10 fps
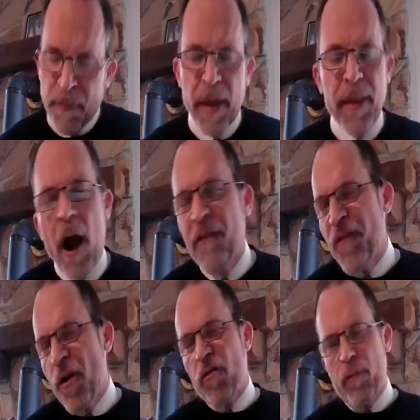And our
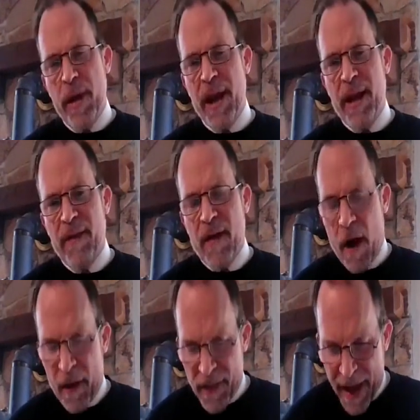first meeting
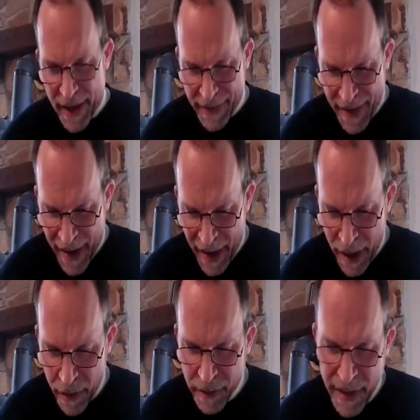on that
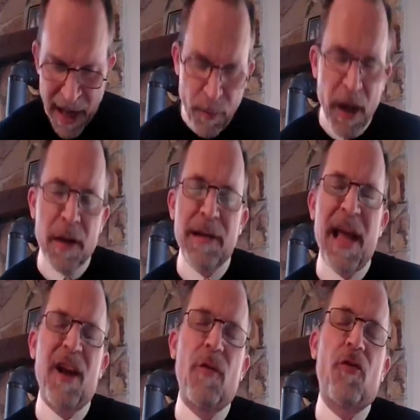day
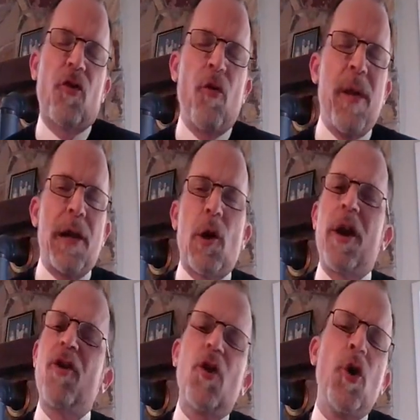led to me
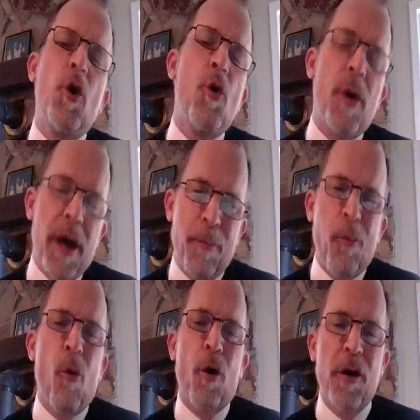learning 2
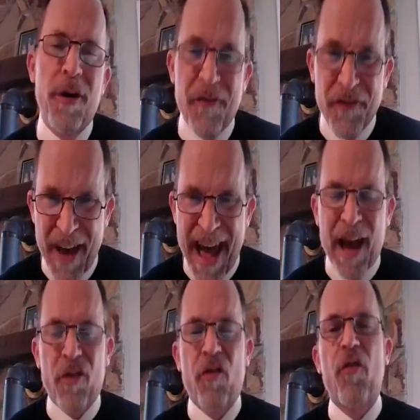important
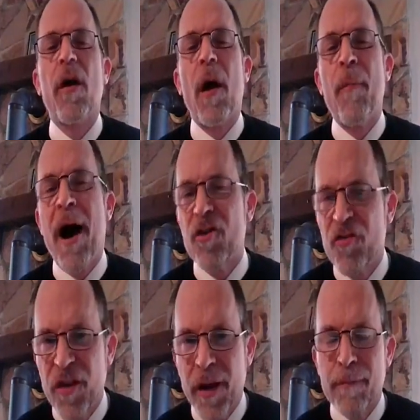facts about
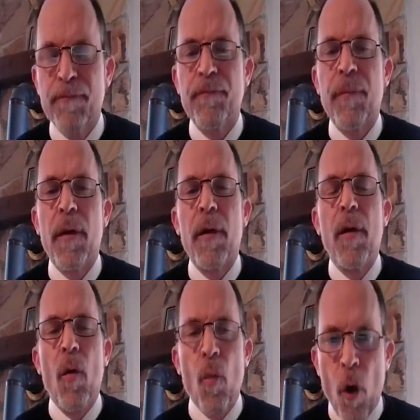Jim.
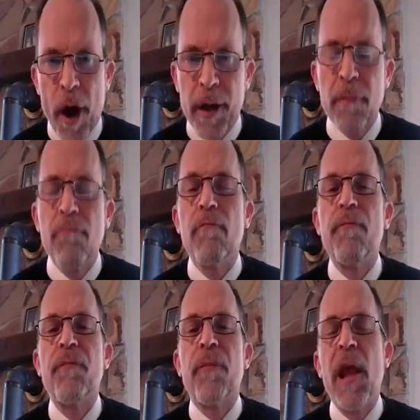1,
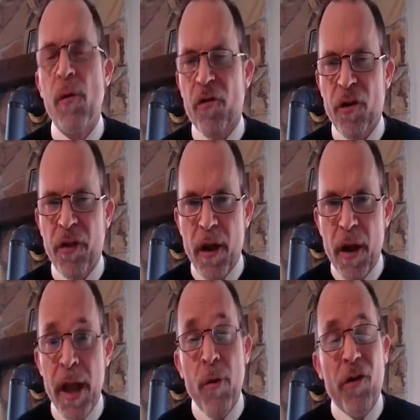he was an
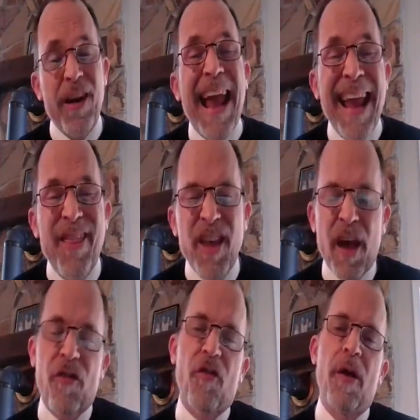
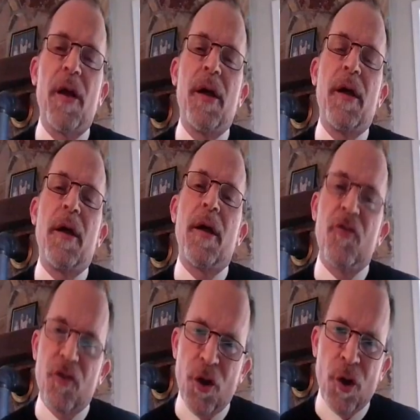atheist.
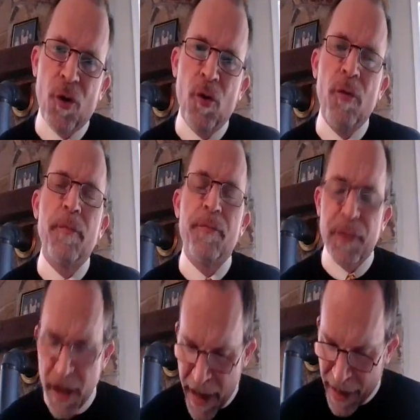And 2,
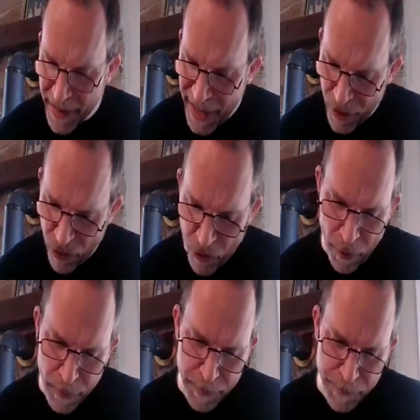he had cancer.